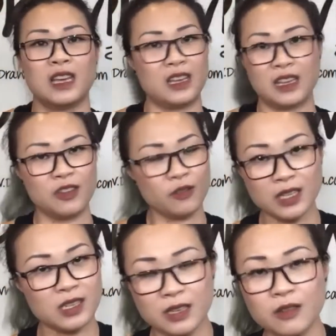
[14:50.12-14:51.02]
you can
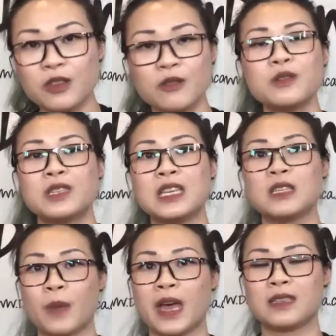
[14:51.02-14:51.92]
still use
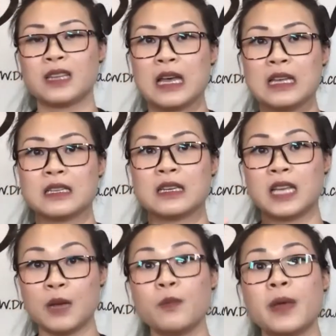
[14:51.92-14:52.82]
these mats as a
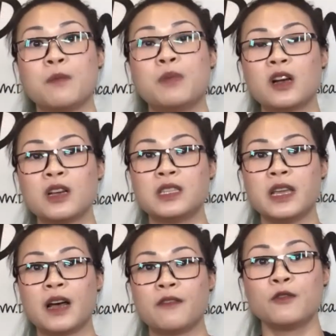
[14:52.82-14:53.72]
table mat because they
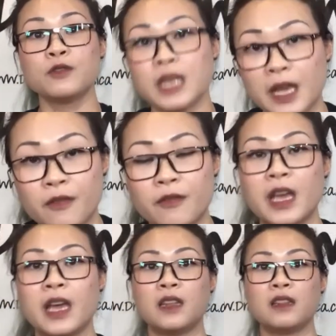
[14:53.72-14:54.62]
are food safe
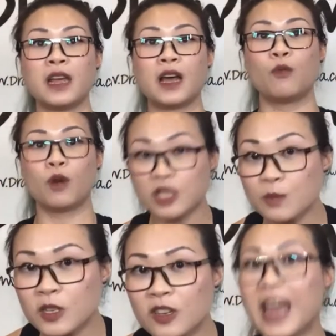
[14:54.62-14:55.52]
and they are
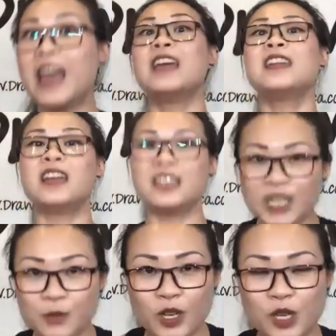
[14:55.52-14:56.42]
washable and they're
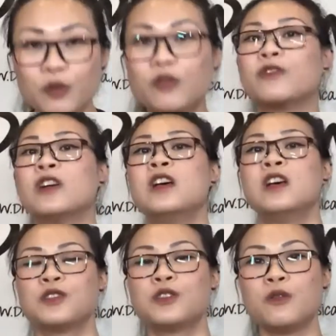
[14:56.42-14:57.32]
dishwasher proof.
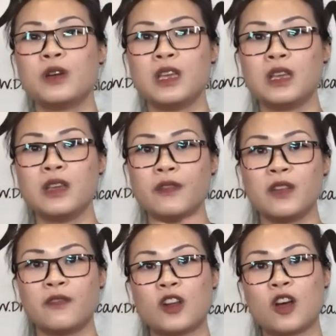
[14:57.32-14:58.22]
So even
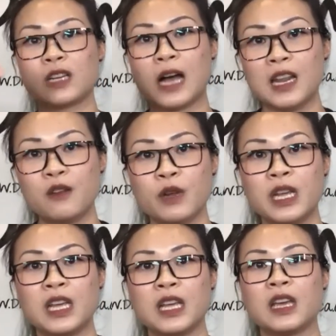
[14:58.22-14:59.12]
if you're not
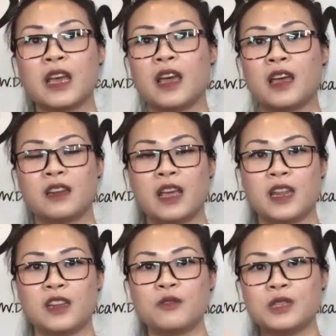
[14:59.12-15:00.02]
coloring and
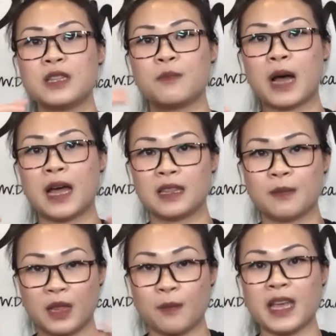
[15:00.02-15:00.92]
using the
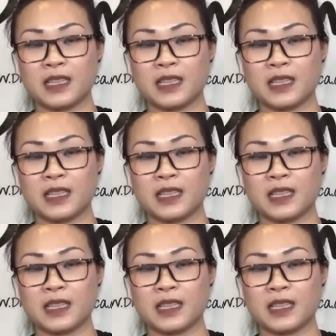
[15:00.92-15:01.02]
mats